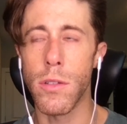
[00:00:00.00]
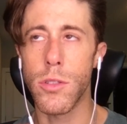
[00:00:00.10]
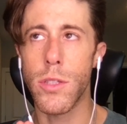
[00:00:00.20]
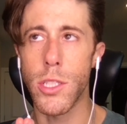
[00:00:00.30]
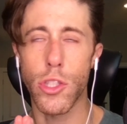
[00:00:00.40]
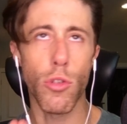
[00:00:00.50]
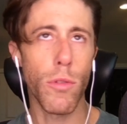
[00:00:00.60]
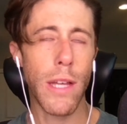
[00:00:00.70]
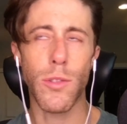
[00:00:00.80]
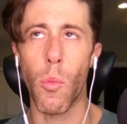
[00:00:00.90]
since
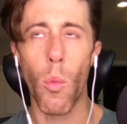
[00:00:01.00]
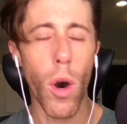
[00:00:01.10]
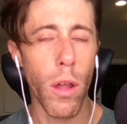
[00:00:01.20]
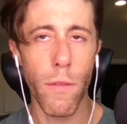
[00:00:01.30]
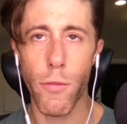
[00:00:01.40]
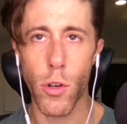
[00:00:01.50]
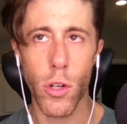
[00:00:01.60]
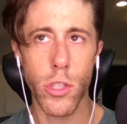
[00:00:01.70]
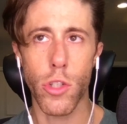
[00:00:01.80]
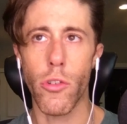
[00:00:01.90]
2001 for
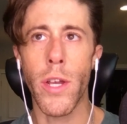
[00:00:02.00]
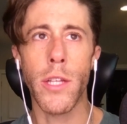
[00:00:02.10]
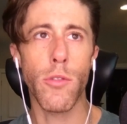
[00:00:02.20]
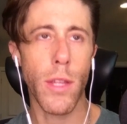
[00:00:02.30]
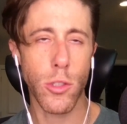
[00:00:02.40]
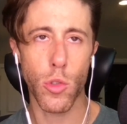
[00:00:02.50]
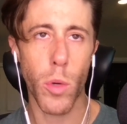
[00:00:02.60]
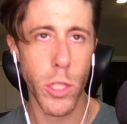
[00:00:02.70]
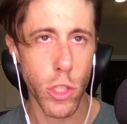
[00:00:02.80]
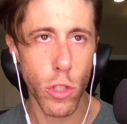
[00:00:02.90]
Couturier,
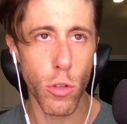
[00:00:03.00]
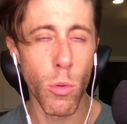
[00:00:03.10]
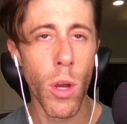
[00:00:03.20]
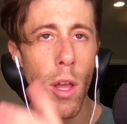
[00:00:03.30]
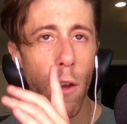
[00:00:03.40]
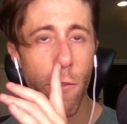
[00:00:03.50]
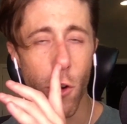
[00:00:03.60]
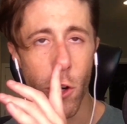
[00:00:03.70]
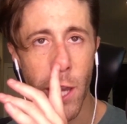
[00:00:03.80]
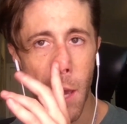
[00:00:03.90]
2022 for
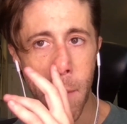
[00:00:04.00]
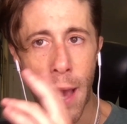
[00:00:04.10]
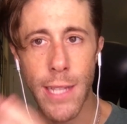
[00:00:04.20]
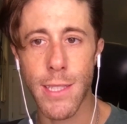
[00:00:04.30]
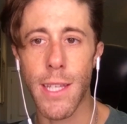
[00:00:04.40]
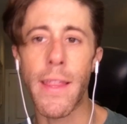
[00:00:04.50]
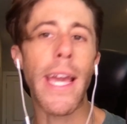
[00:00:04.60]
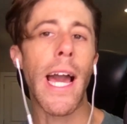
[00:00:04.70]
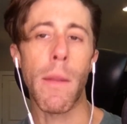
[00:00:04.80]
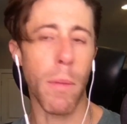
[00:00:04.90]
Cam Atkinson, they
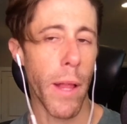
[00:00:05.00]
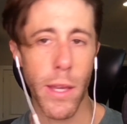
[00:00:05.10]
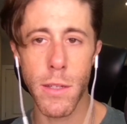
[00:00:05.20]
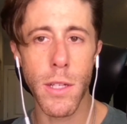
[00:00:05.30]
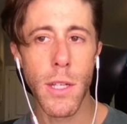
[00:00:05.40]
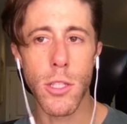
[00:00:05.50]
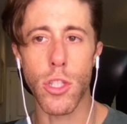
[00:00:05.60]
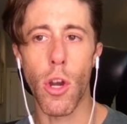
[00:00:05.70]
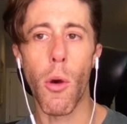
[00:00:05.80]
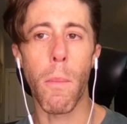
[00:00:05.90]
got to play.
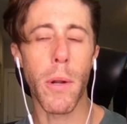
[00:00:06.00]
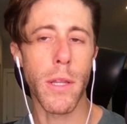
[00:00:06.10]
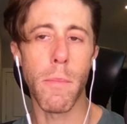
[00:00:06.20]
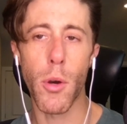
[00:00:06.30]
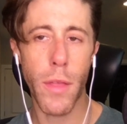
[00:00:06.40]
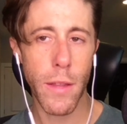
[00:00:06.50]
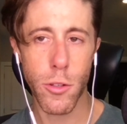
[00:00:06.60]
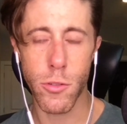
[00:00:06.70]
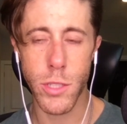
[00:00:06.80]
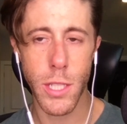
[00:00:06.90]
So putting them both out there
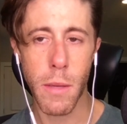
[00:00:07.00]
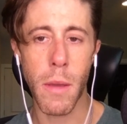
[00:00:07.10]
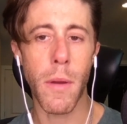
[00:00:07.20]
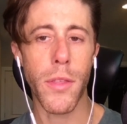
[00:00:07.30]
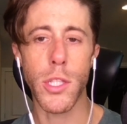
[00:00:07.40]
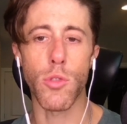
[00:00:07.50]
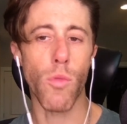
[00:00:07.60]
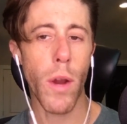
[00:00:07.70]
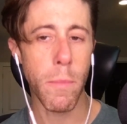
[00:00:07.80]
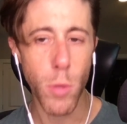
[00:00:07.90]
in the same game, I think is the
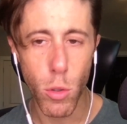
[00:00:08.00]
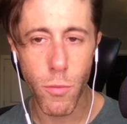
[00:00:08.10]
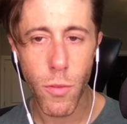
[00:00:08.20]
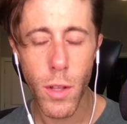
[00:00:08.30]
right move.